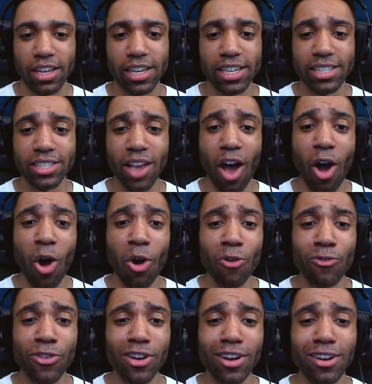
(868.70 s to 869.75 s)
It's
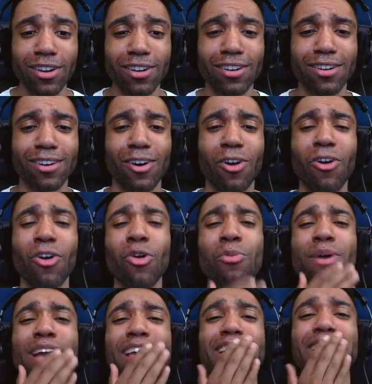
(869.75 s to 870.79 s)
over! Oh
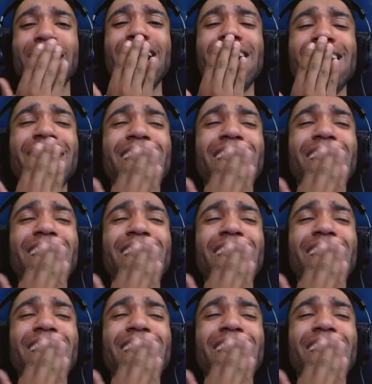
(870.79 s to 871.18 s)
my god!